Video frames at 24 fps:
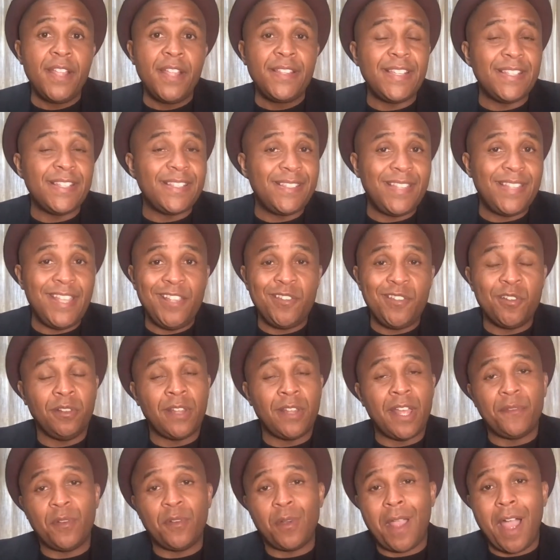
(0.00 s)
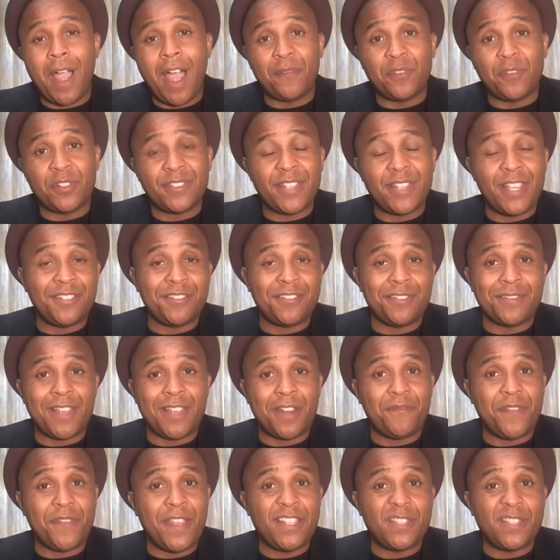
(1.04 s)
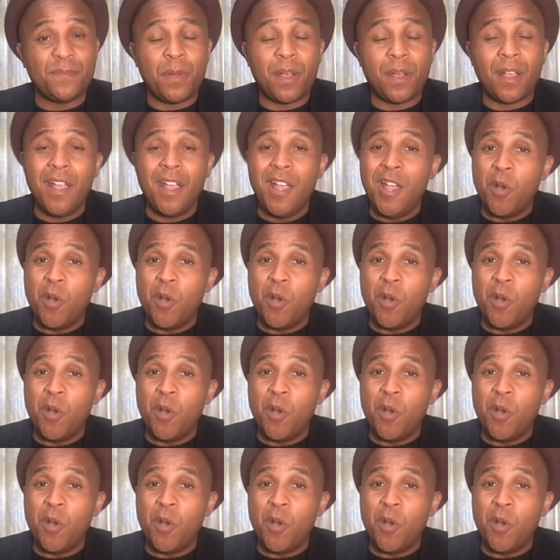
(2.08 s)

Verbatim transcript: to senior level conversations at Facebook.